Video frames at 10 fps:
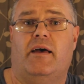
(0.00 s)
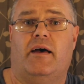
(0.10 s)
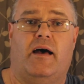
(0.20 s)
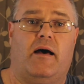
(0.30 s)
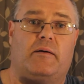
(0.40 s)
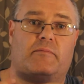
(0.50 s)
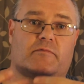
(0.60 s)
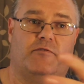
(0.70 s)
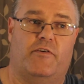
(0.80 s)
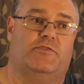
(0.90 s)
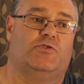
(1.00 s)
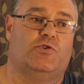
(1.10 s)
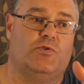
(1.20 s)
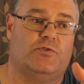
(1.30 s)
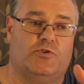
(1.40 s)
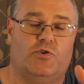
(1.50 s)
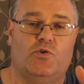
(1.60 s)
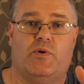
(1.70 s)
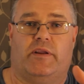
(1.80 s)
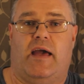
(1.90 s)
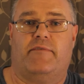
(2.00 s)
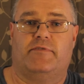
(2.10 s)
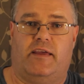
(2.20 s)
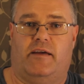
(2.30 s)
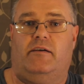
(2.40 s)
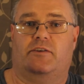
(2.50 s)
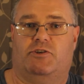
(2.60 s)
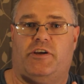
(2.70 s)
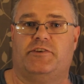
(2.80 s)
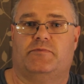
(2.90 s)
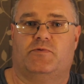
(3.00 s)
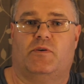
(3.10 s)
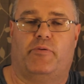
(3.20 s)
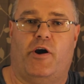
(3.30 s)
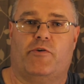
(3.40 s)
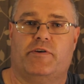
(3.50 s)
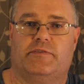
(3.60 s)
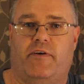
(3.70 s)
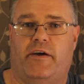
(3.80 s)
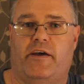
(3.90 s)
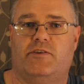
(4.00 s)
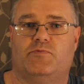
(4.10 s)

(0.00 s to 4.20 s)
Um, very soon too, we're going to have, you know, I'm going to show you some sort of progress photos.